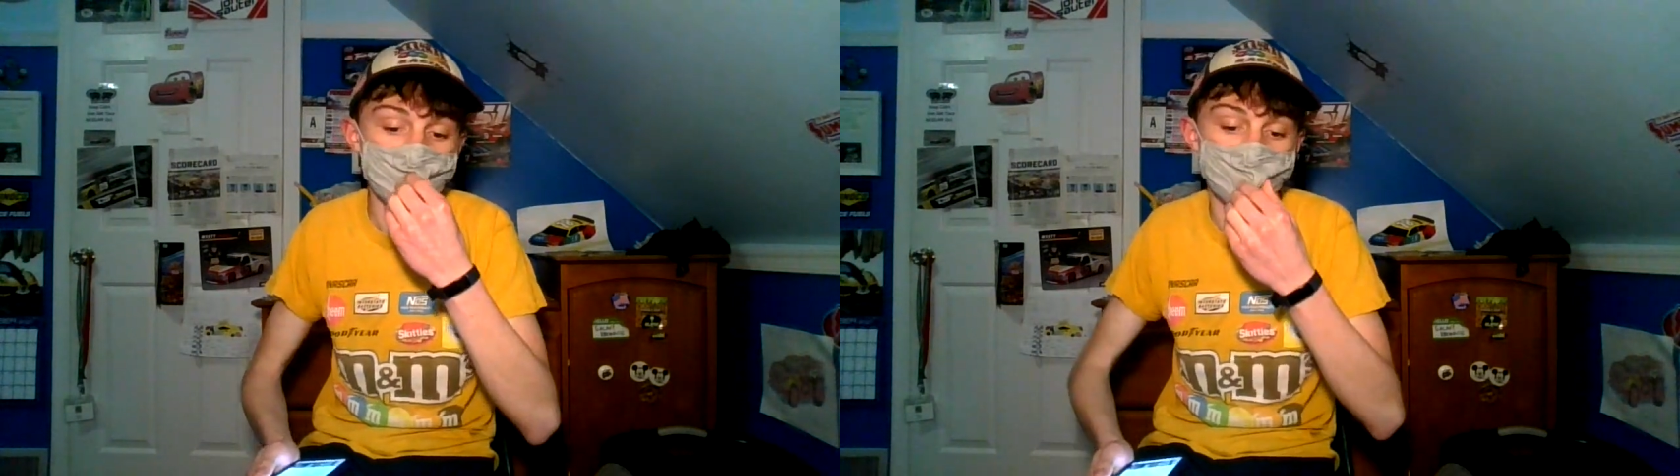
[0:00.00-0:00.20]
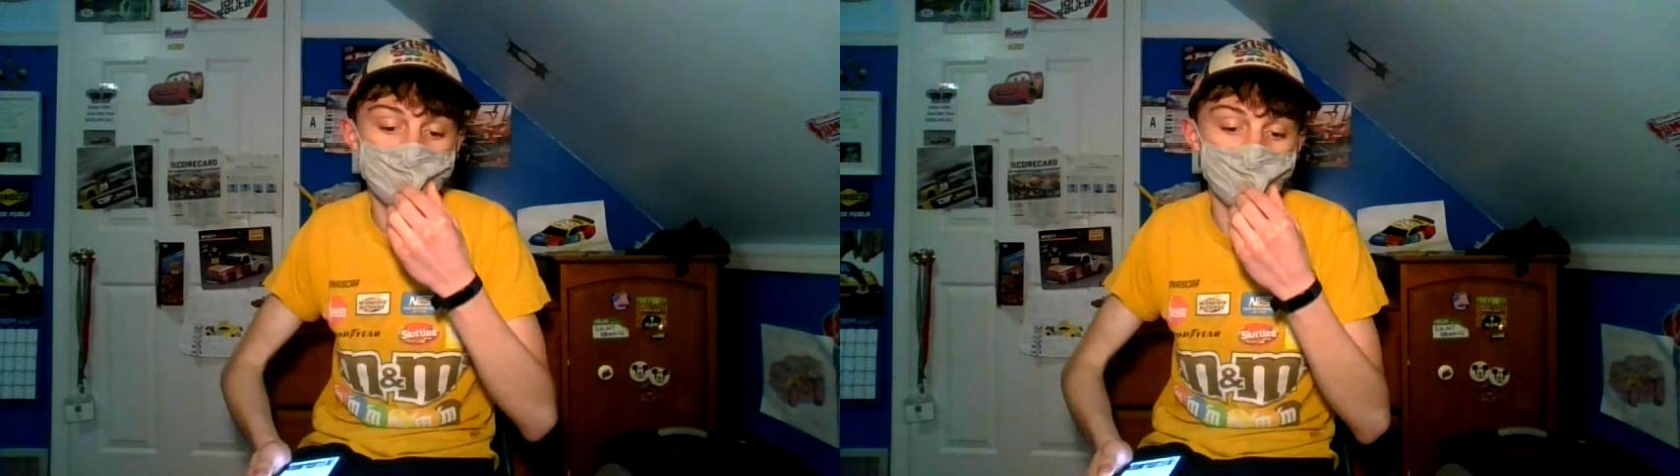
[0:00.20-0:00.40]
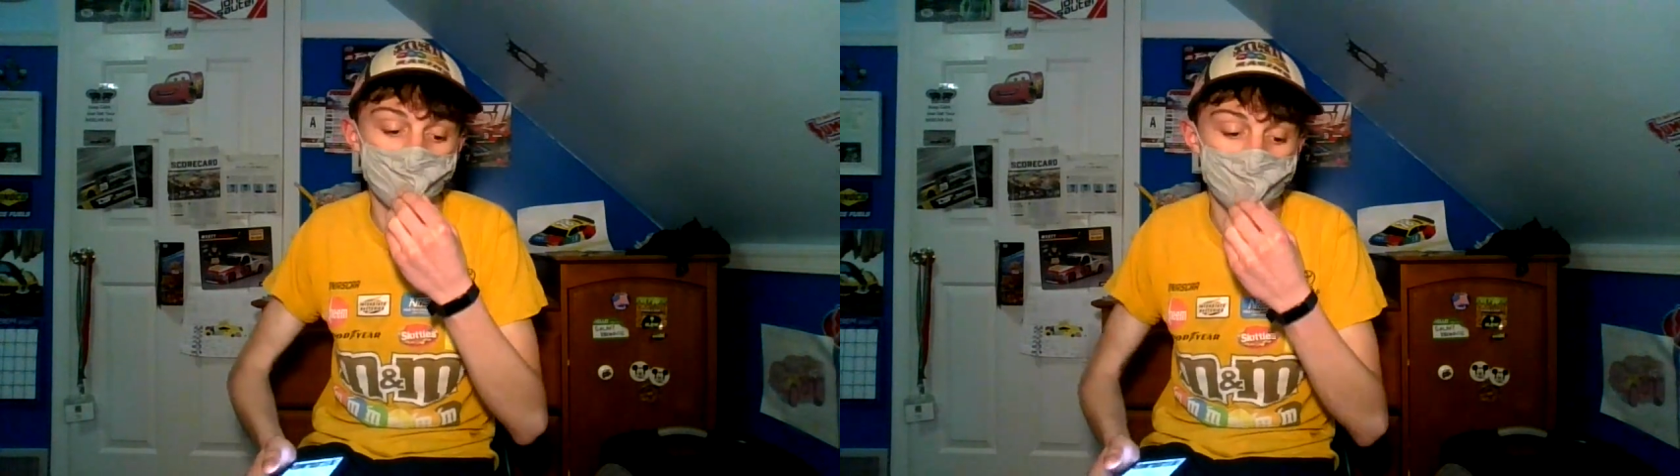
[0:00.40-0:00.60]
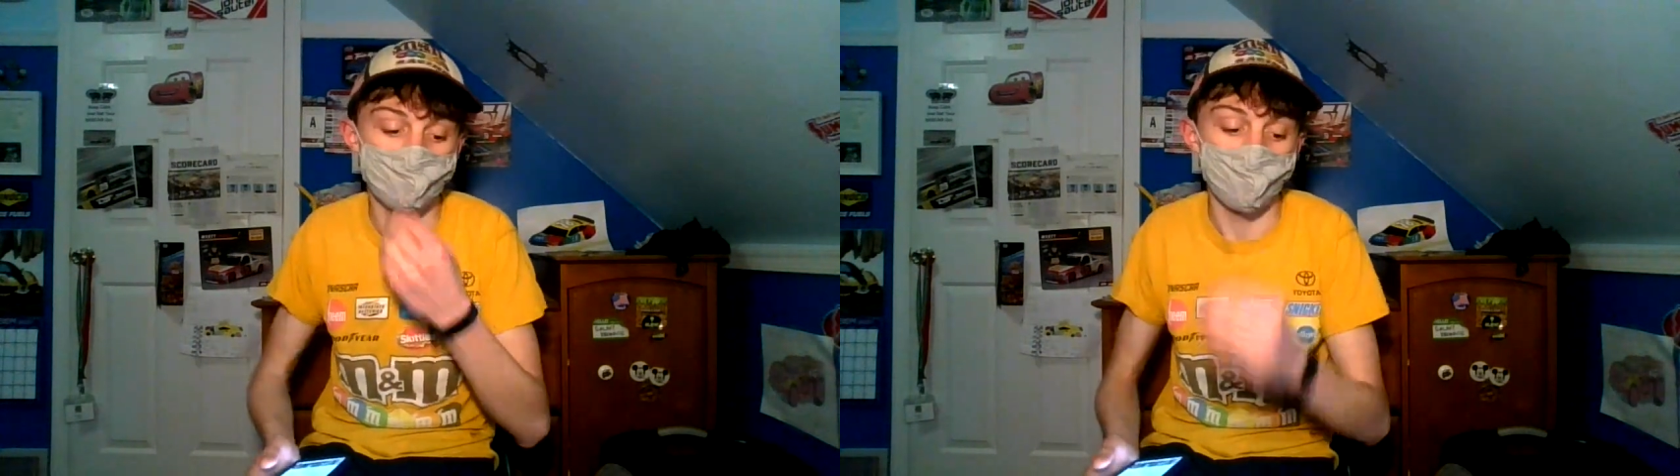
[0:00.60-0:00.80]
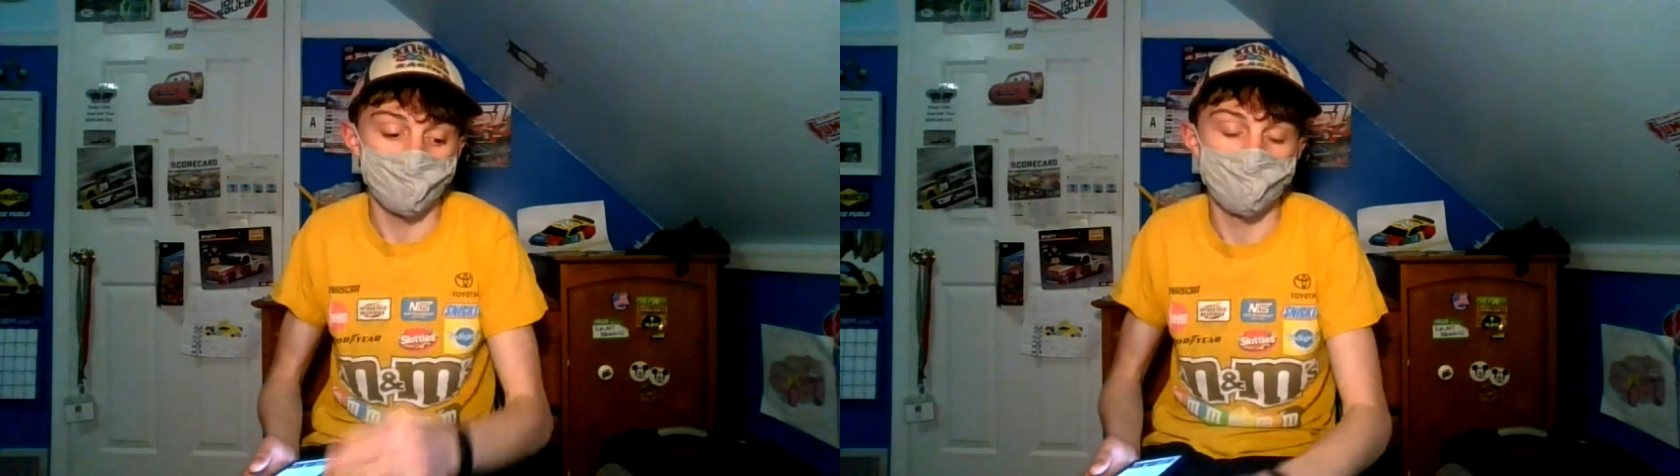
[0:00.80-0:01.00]
So you can
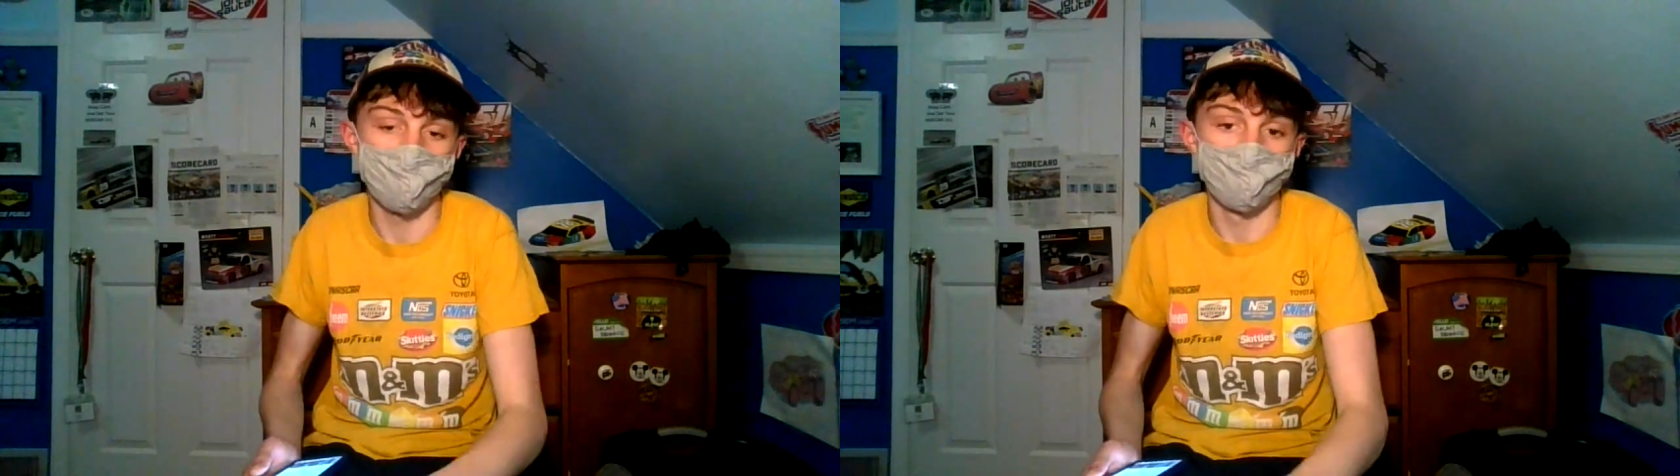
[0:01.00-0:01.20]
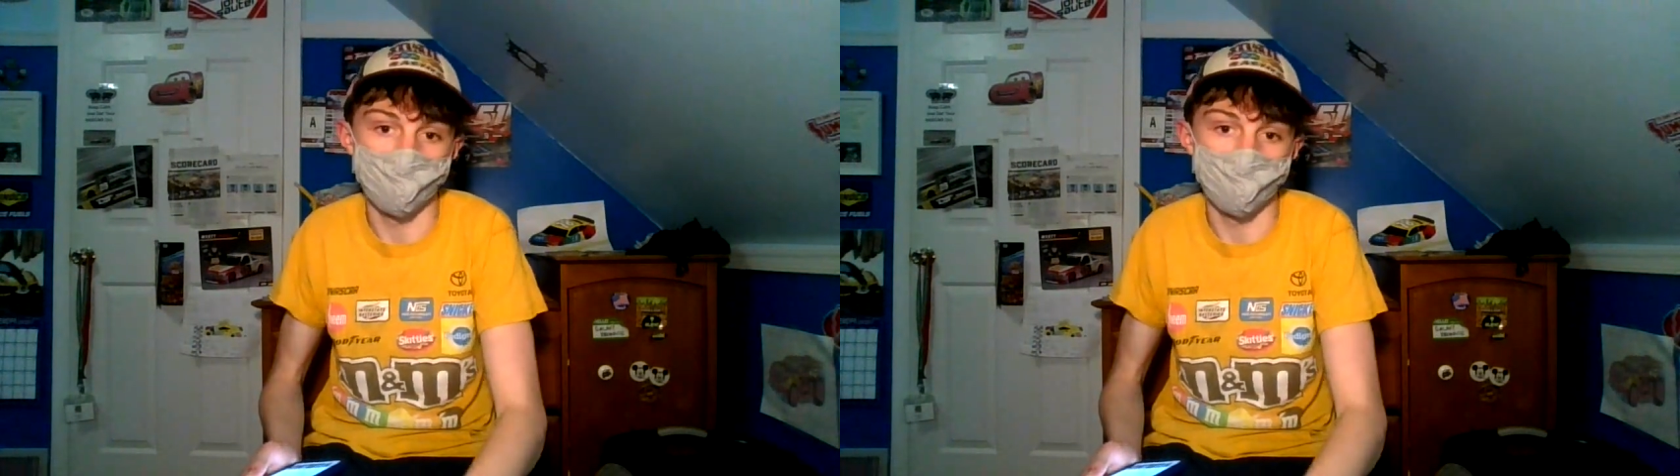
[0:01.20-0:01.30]
definitely tell a